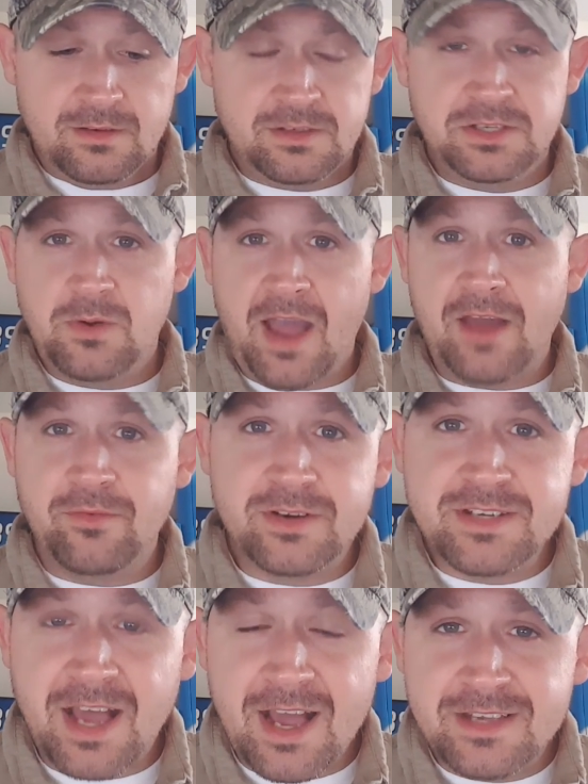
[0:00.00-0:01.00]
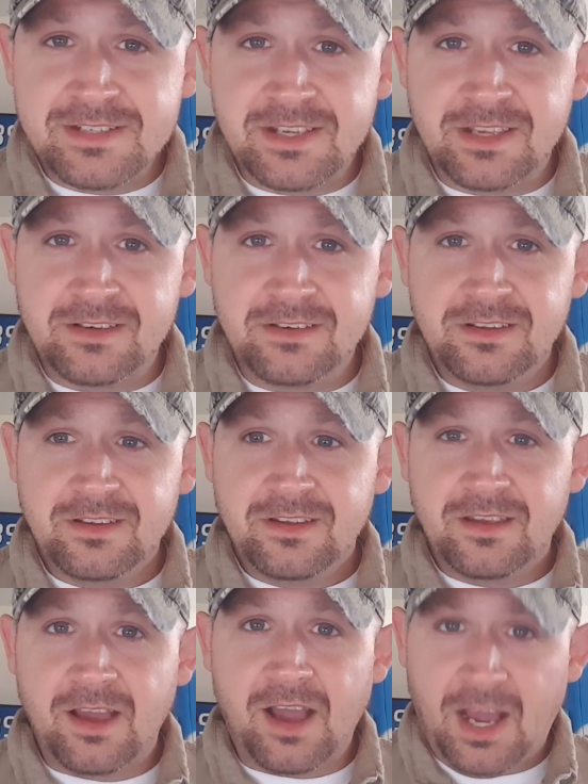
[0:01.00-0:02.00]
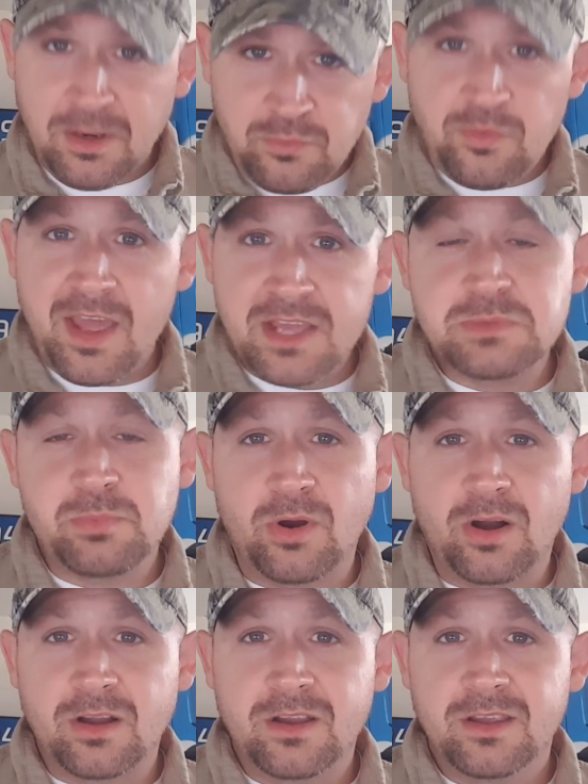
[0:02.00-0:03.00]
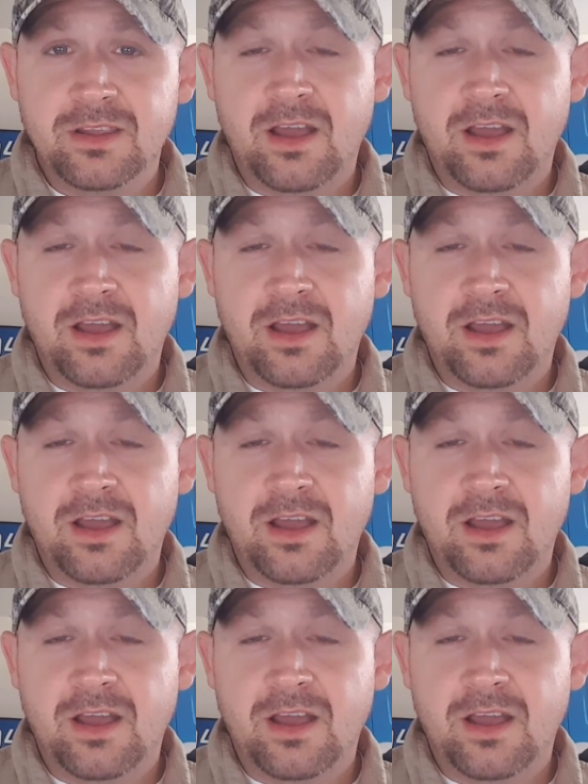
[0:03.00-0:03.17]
do advertising on Facebook.